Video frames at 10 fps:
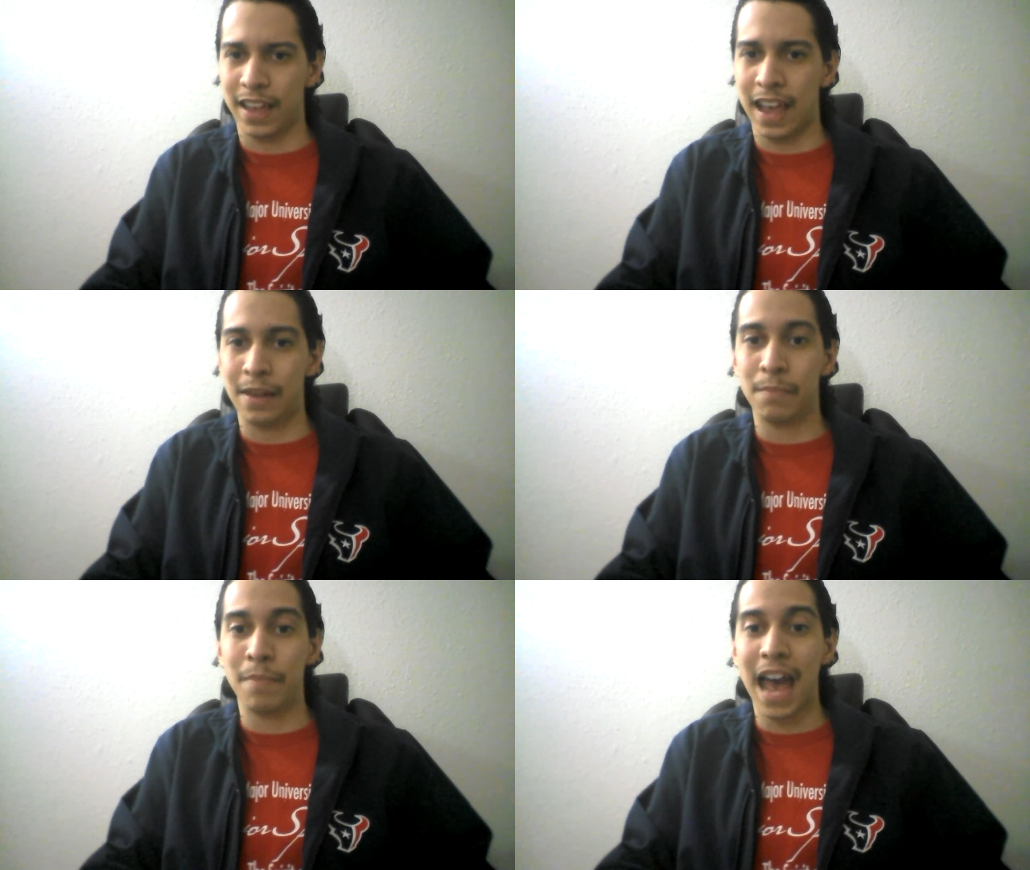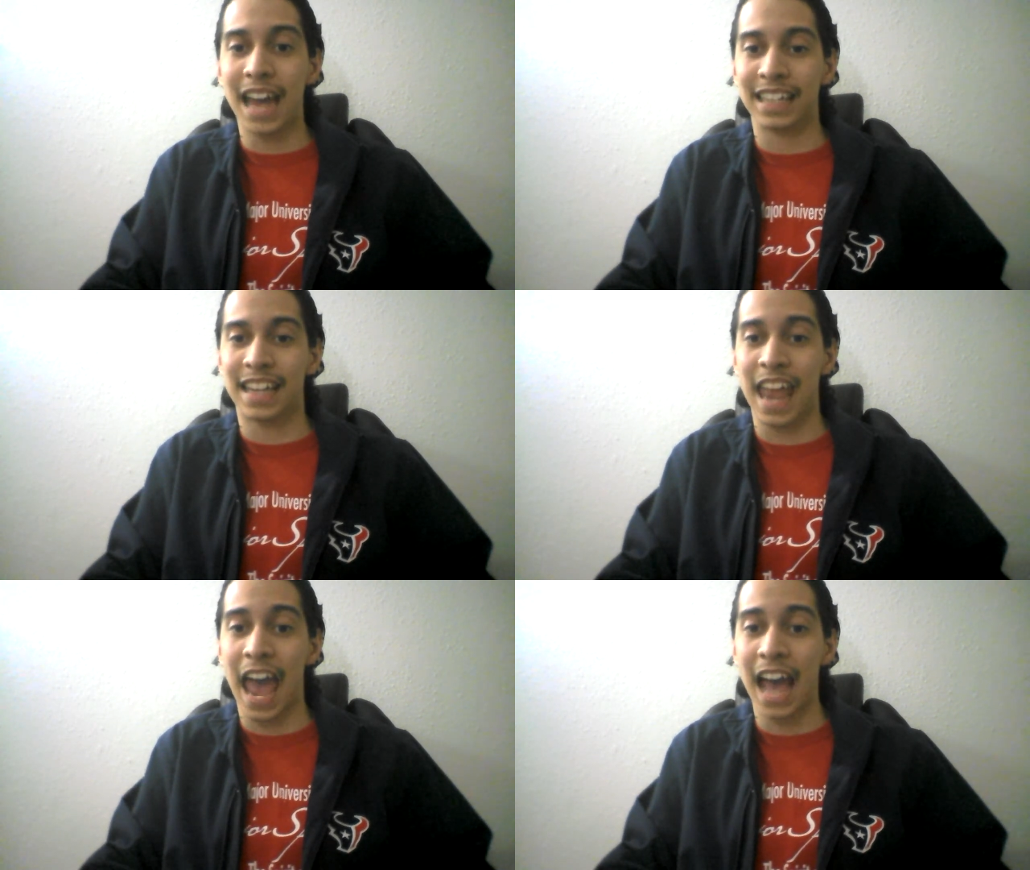And Matt
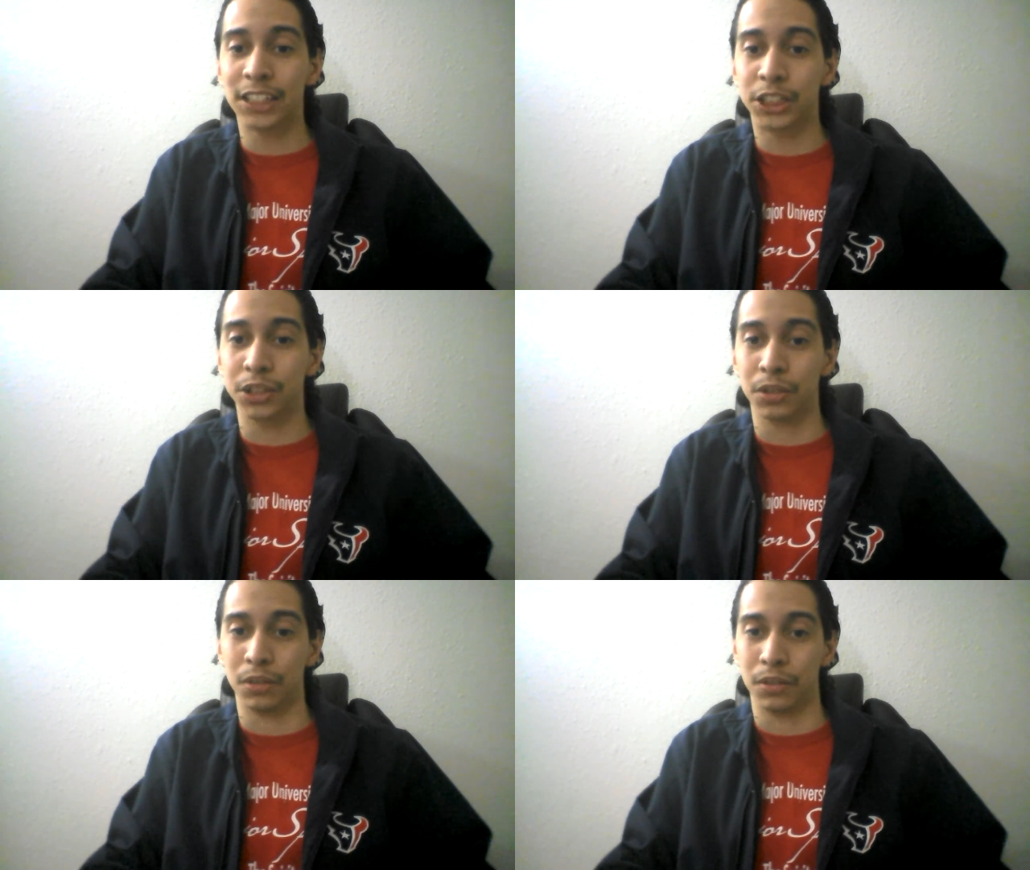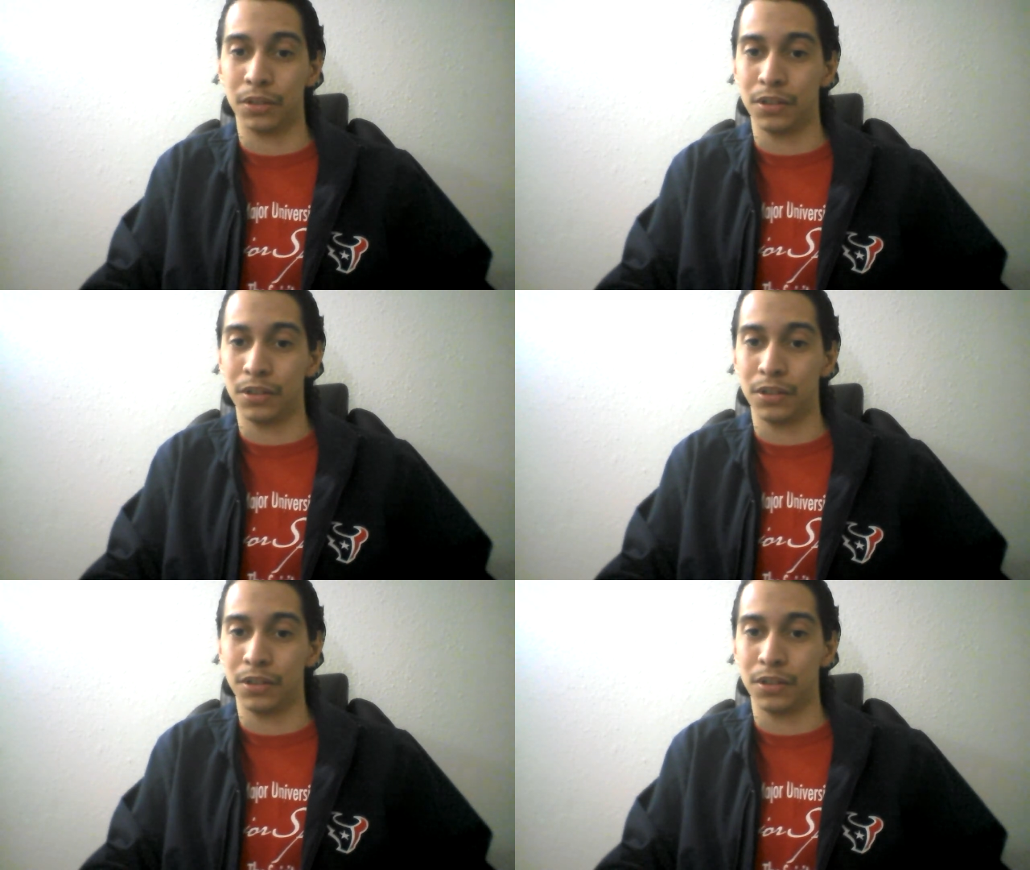Castle